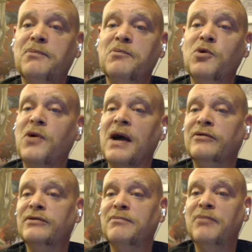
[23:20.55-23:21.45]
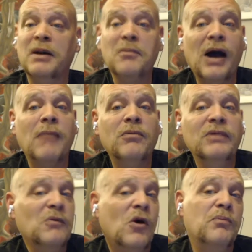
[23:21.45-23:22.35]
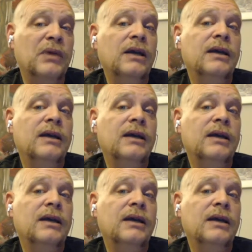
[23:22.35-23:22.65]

poorhouse, but it probably won't be.